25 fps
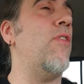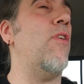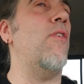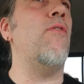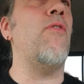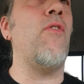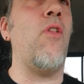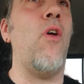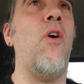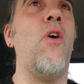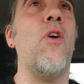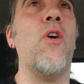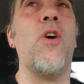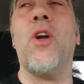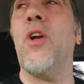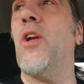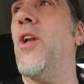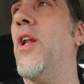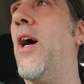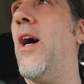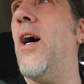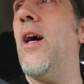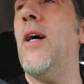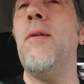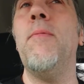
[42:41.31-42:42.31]
the vlog or
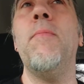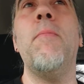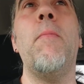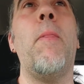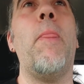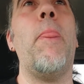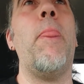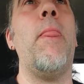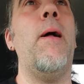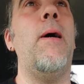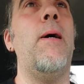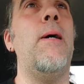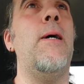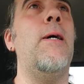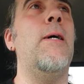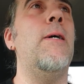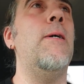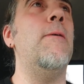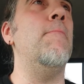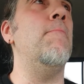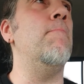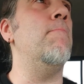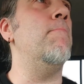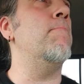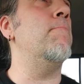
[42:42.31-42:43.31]
not.
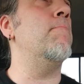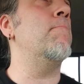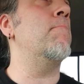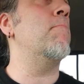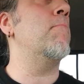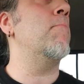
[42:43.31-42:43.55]
Um,